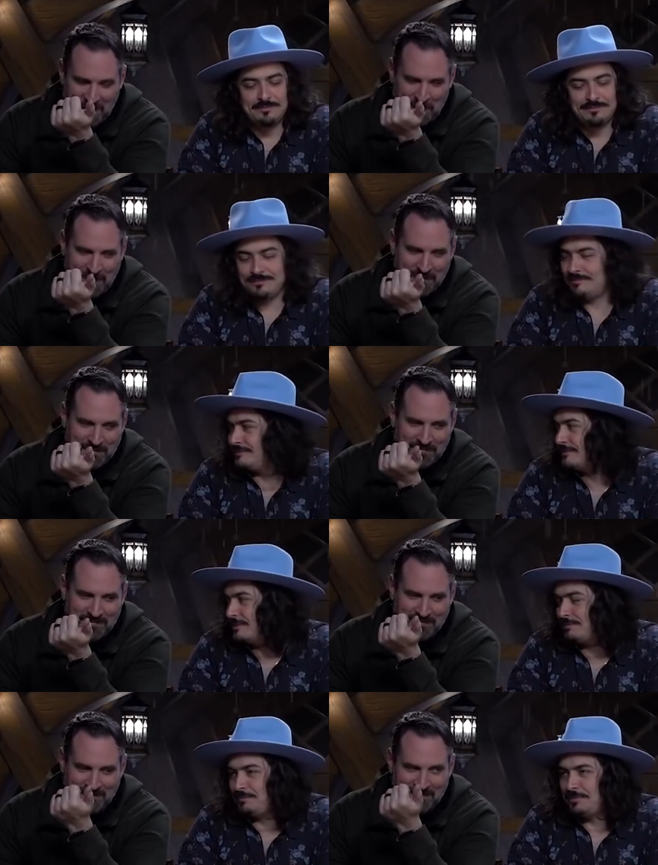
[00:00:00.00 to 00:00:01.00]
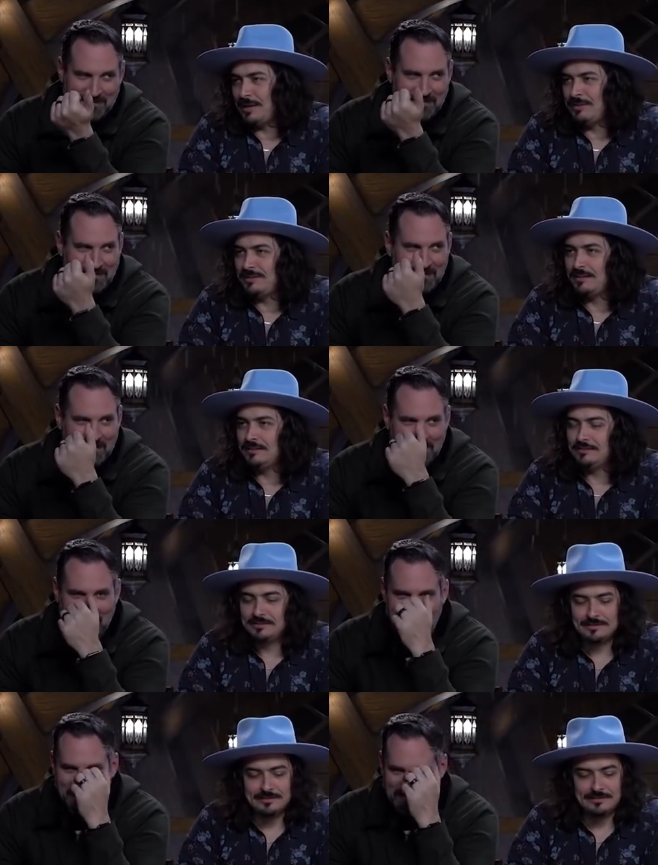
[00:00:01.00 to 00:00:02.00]
Speaker 1: holding a basket of
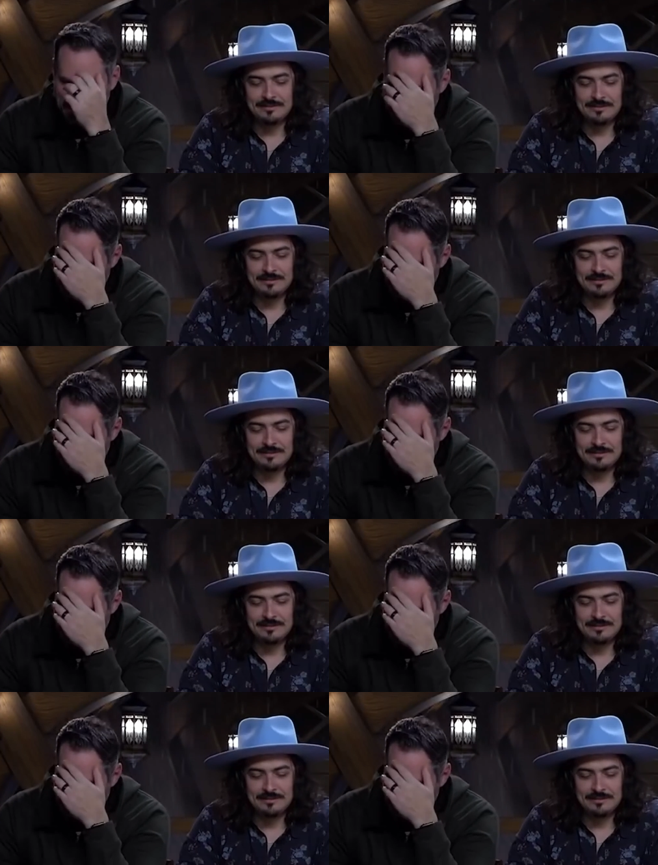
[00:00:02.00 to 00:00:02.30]
flowers. Oh, and she's